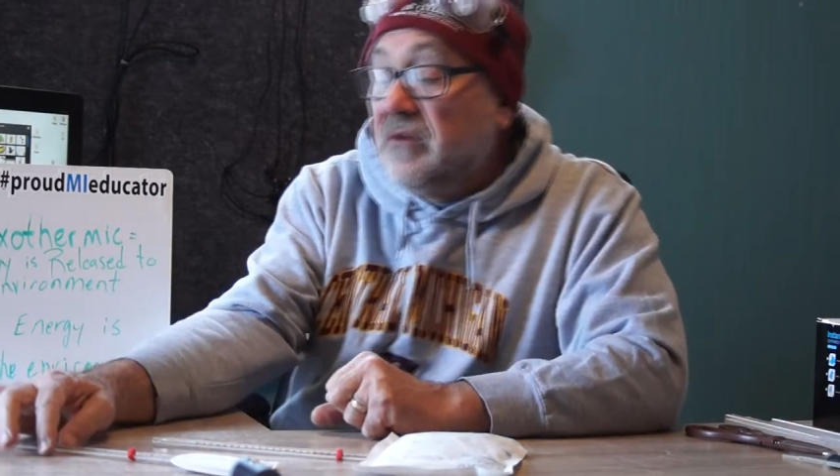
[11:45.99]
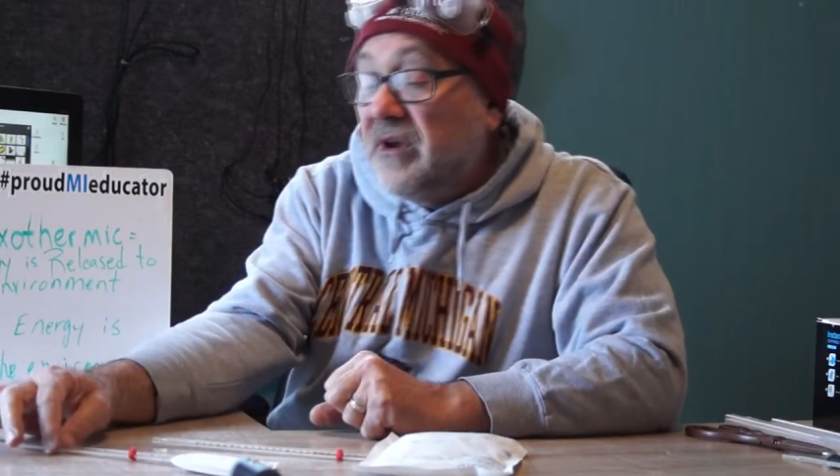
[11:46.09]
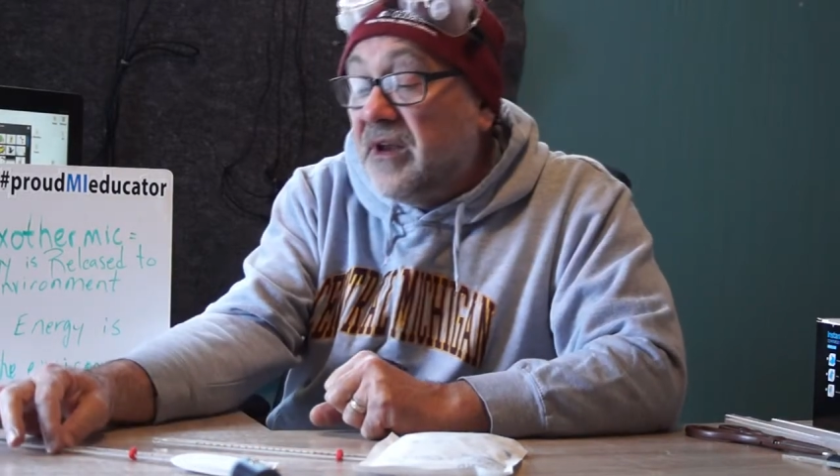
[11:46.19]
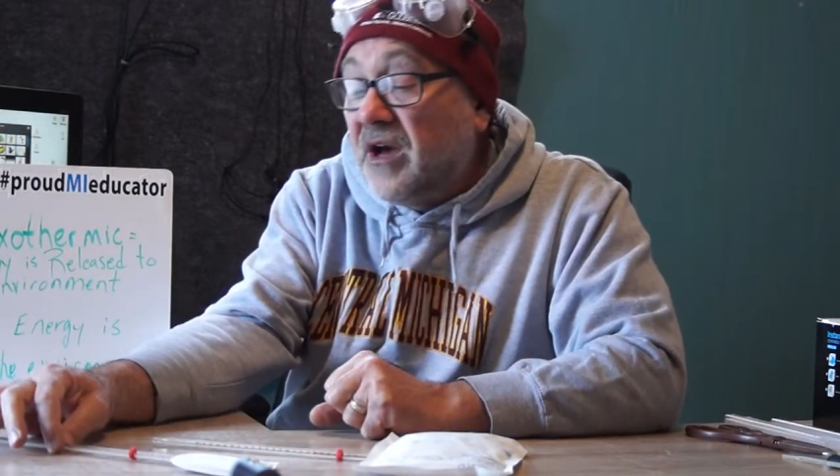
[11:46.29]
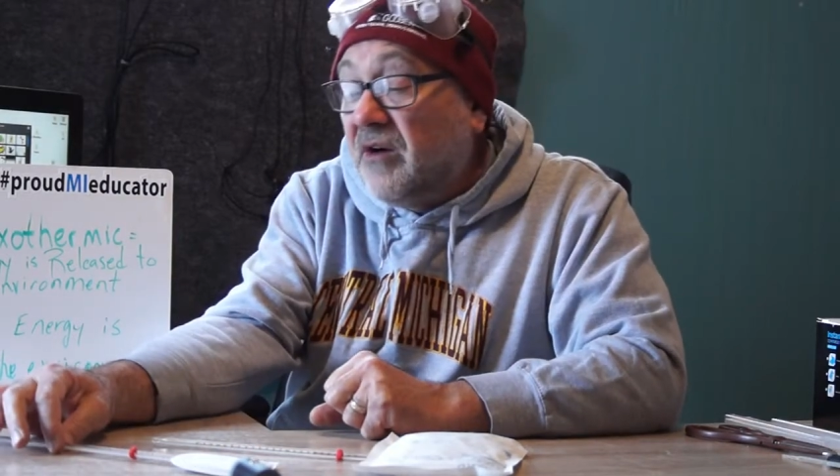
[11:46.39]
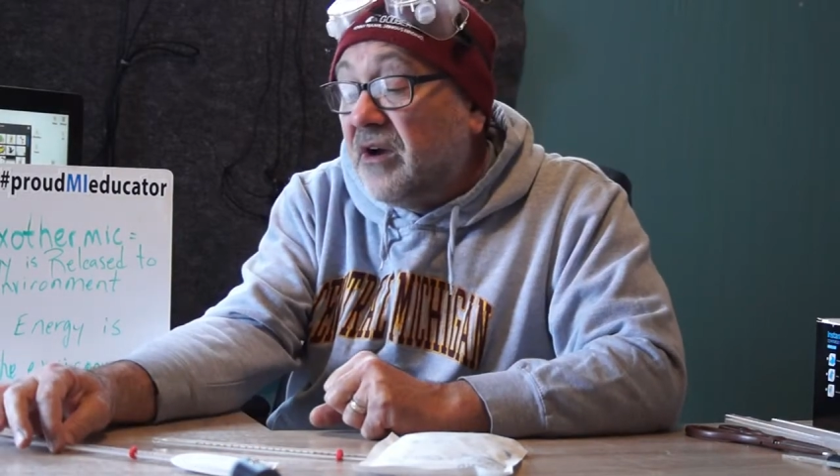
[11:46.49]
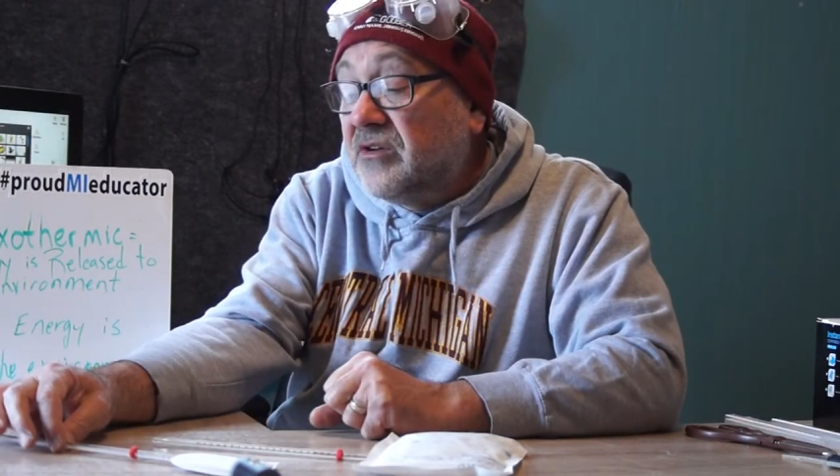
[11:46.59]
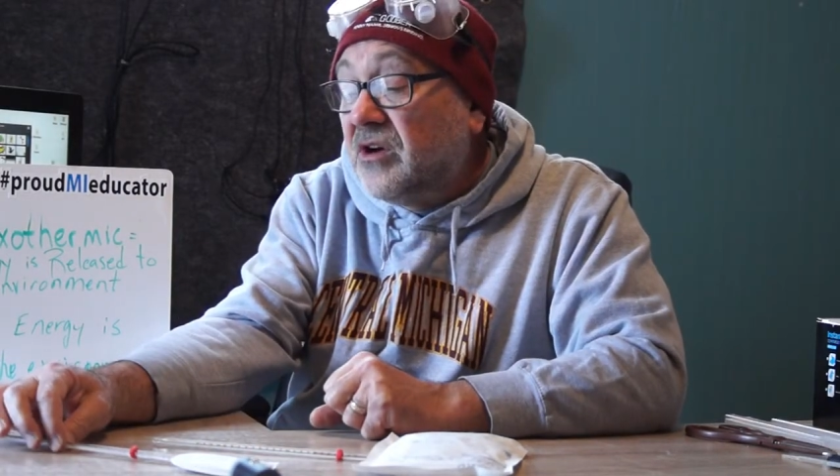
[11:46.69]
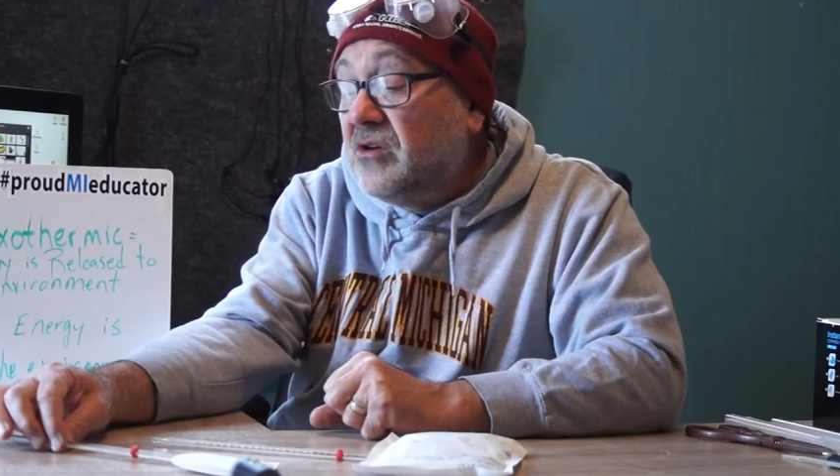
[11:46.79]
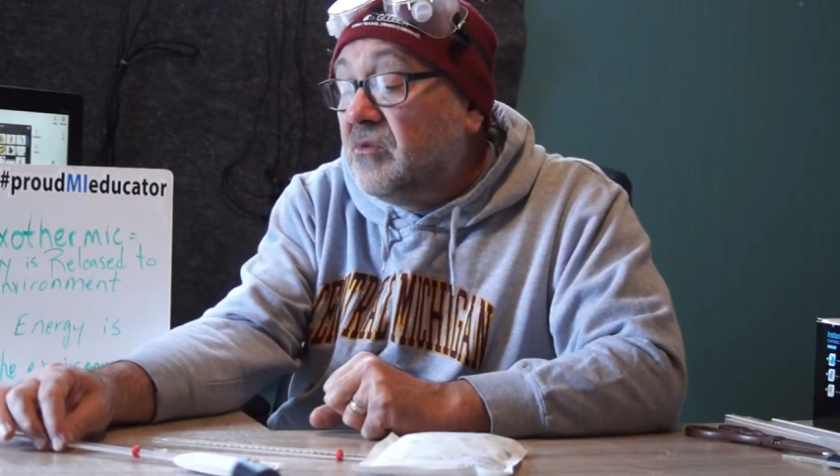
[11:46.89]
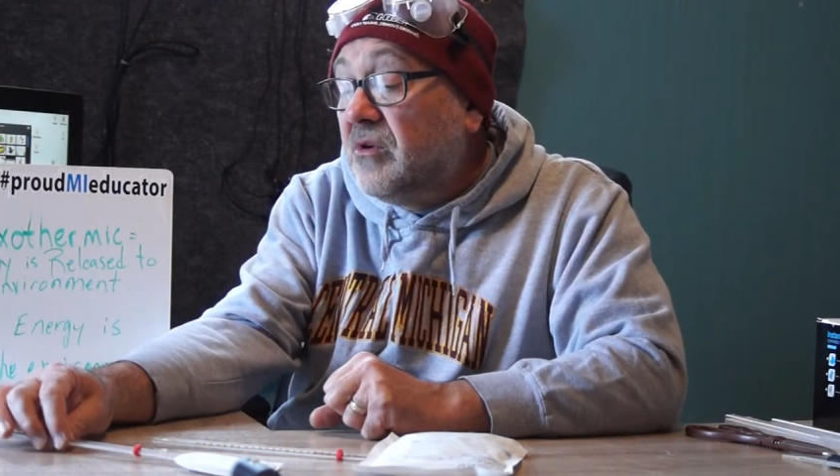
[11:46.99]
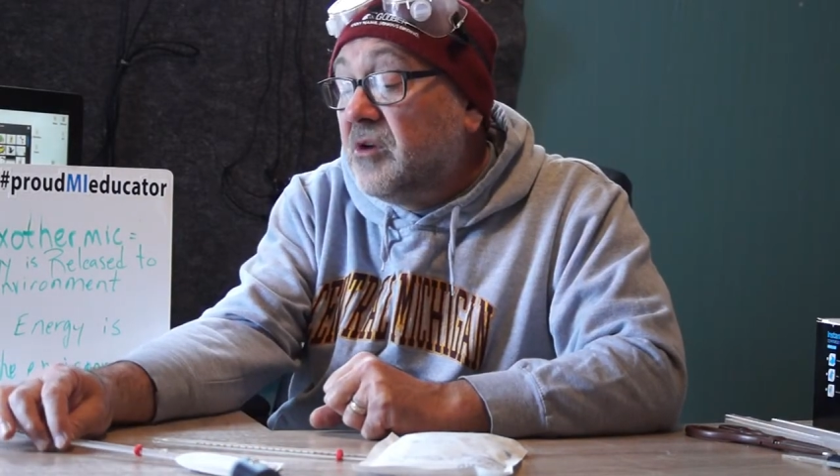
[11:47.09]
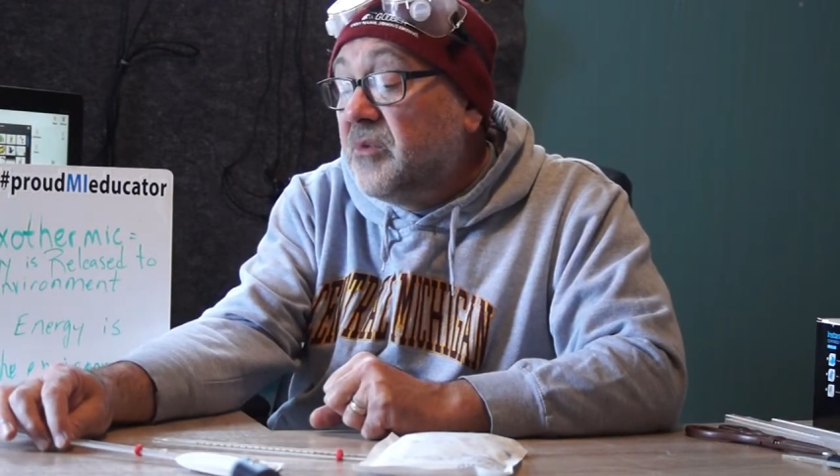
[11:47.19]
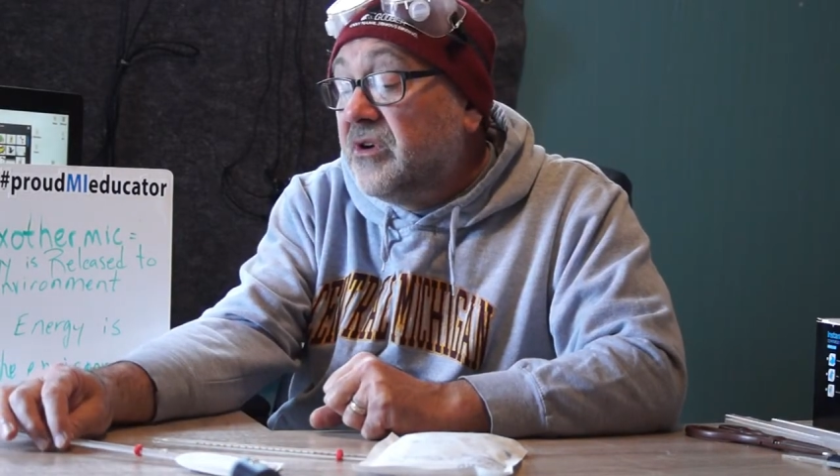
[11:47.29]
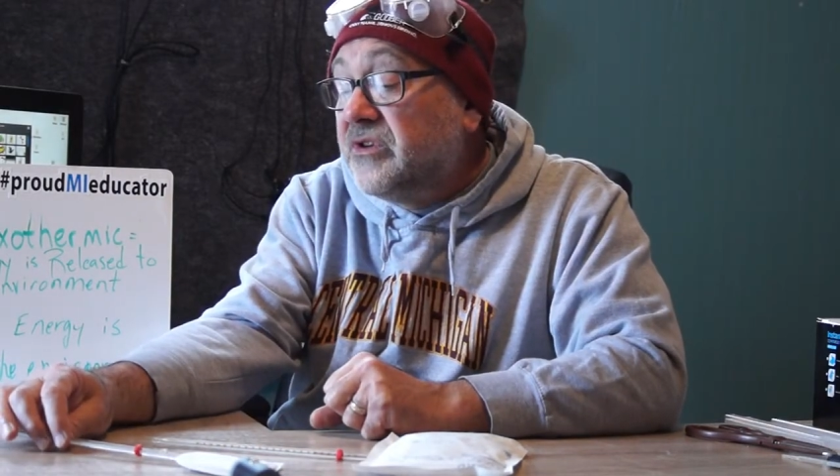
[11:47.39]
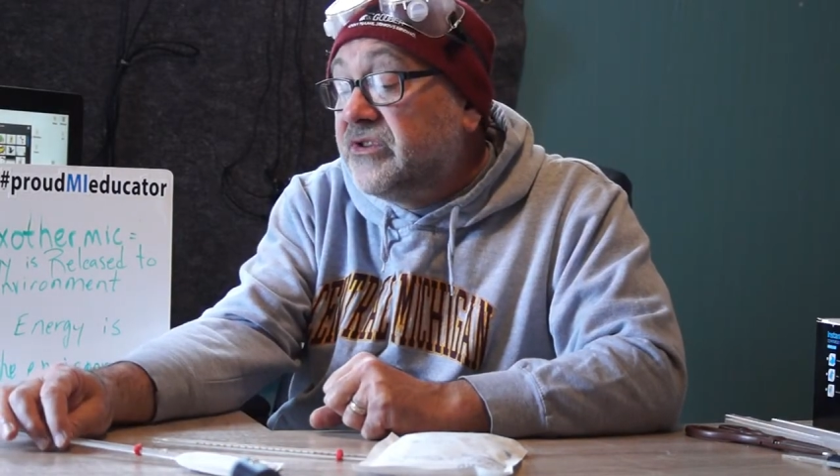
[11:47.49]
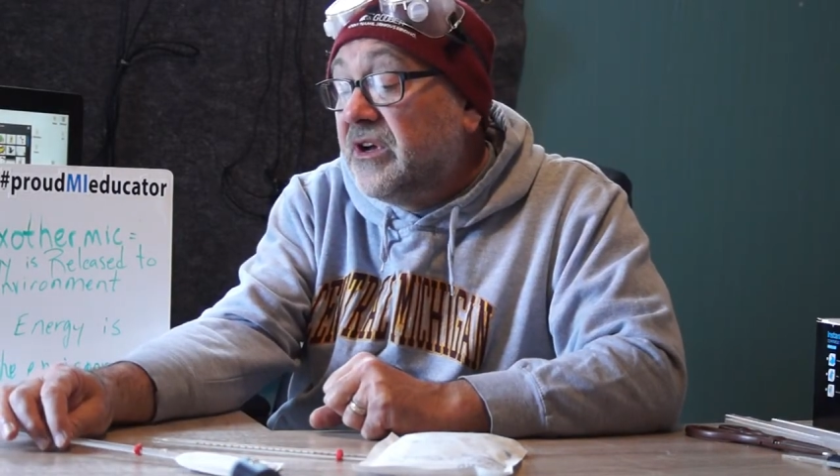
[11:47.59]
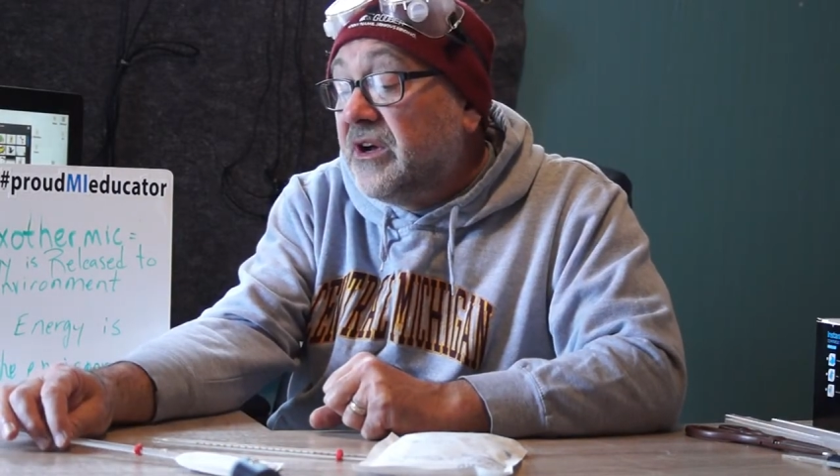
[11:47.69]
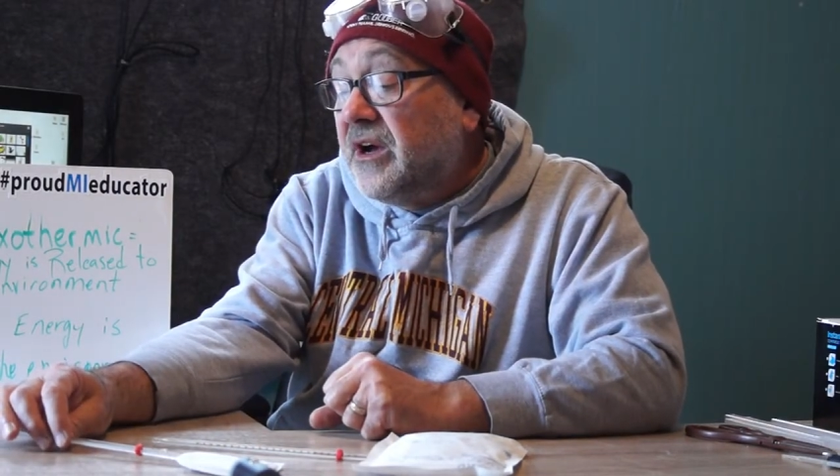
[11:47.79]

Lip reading: Right now our toe warmers